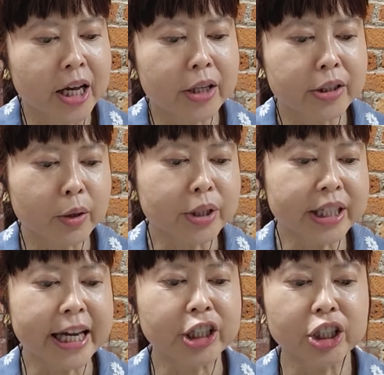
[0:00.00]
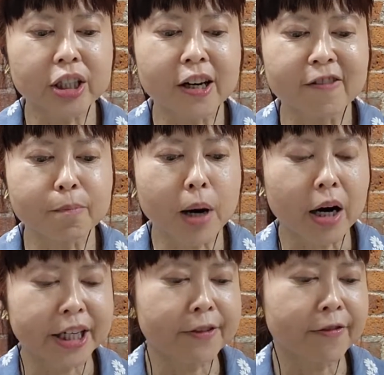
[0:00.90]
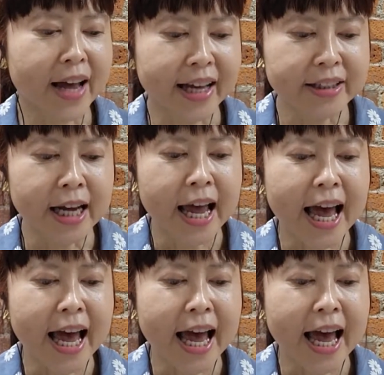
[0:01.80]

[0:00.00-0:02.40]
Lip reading: Association of Body Fat